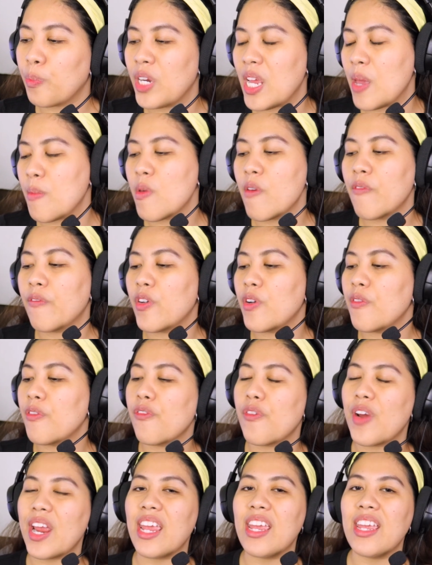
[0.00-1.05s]
Premium for
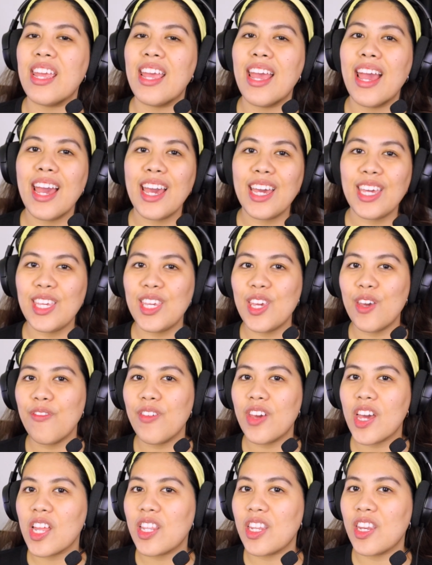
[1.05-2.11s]
free.
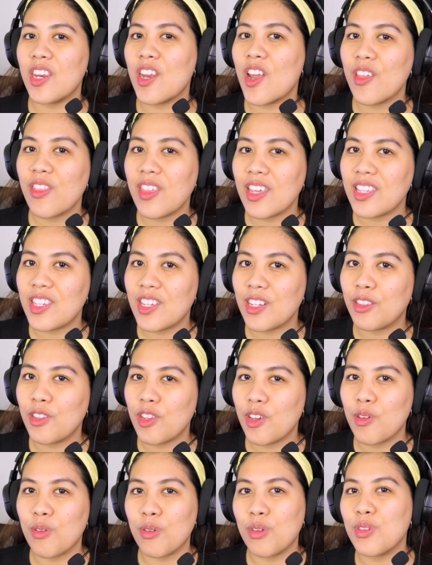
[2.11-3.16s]
You've got nothing
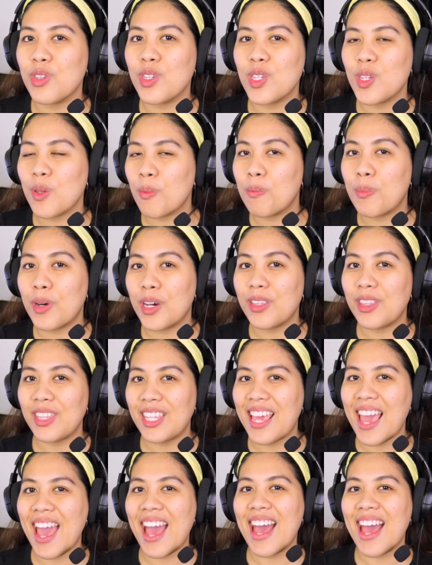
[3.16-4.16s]
to lose but the